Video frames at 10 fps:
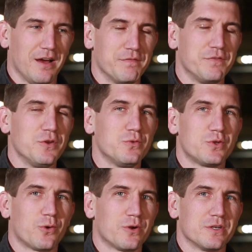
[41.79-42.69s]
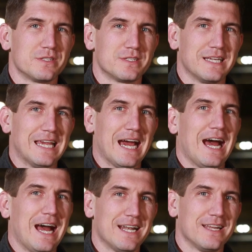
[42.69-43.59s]
view towards
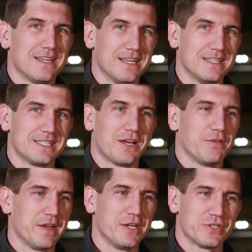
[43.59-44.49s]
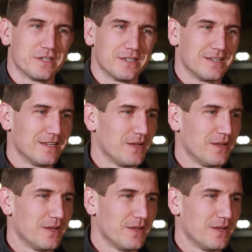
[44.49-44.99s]
God and salvation,